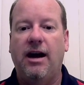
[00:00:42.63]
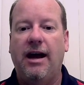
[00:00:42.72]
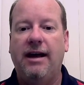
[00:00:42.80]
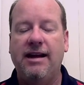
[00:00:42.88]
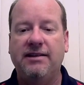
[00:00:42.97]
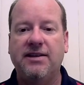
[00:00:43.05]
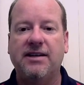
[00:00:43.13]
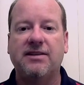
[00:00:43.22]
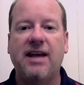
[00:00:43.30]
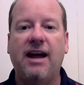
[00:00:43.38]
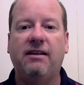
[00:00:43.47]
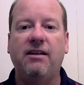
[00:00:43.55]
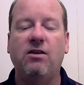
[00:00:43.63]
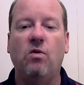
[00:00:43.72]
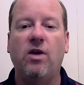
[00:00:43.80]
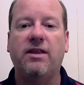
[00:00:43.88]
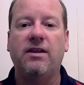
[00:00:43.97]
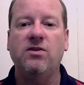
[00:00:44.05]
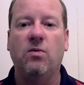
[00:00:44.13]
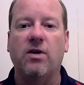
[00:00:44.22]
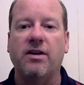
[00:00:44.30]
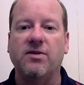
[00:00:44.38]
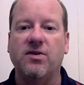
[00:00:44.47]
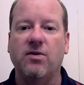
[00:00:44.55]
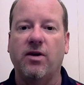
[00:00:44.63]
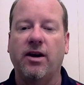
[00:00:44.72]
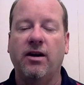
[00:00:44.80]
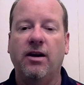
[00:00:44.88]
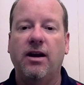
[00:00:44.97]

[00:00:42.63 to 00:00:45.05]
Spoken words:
And that's exactly what this one is doing.